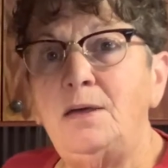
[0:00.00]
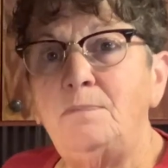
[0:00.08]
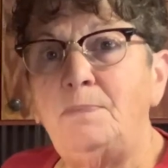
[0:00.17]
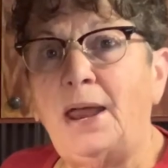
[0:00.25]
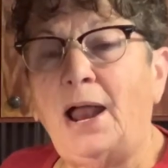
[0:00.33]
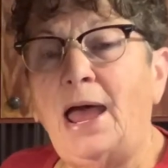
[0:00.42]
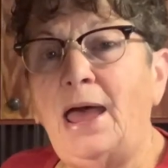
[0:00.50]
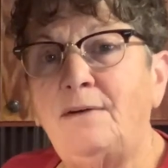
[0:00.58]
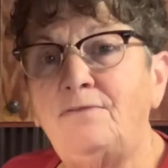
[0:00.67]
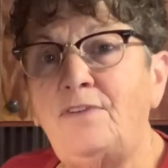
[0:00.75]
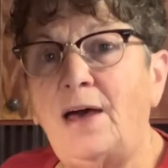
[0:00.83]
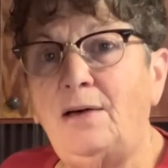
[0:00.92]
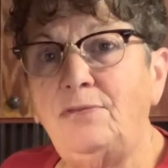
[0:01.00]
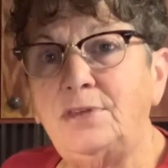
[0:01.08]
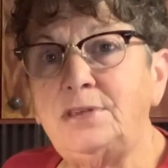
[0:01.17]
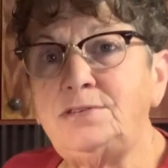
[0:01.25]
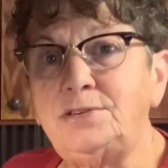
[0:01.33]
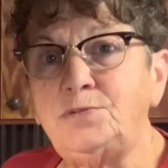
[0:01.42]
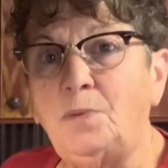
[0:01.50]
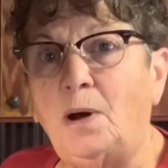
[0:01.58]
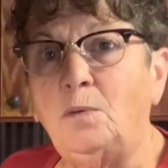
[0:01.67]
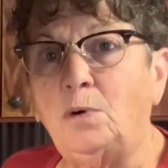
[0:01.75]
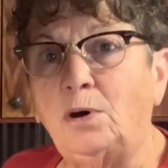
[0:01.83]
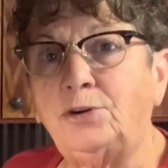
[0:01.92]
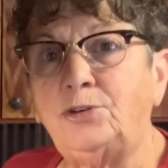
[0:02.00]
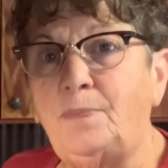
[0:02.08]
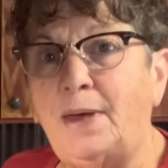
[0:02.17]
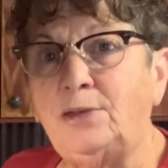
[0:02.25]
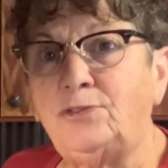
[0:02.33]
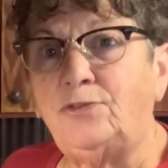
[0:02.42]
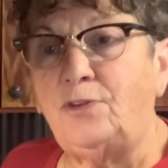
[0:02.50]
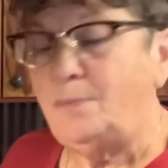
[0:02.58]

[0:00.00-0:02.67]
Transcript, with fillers: but I have found this is what works best for